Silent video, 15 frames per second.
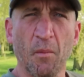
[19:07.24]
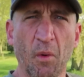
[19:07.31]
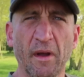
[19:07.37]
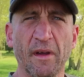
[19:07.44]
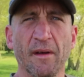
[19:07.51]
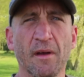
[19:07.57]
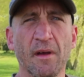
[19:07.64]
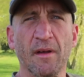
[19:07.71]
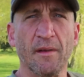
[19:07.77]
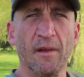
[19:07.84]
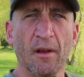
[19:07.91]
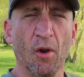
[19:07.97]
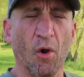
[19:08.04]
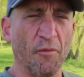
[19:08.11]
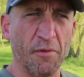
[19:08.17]
where
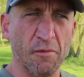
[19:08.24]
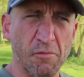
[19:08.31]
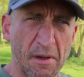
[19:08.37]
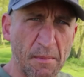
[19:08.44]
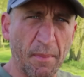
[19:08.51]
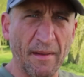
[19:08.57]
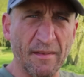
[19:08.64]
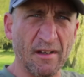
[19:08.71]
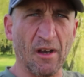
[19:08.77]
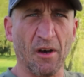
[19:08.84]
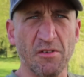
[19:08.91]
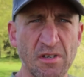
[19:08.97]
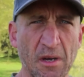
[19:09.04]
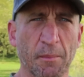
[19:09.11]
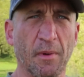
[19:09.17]
a lot of the reed bed that
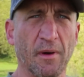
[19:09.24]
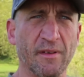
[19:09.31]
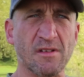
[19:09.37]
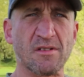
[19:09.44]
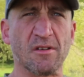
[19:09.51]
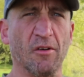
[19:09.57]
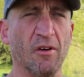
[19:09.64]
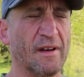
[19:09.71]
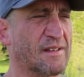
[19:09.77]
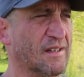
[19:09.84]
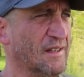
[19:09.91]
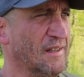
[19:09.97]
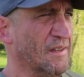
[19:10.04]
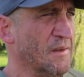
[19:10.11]
goes up by the side,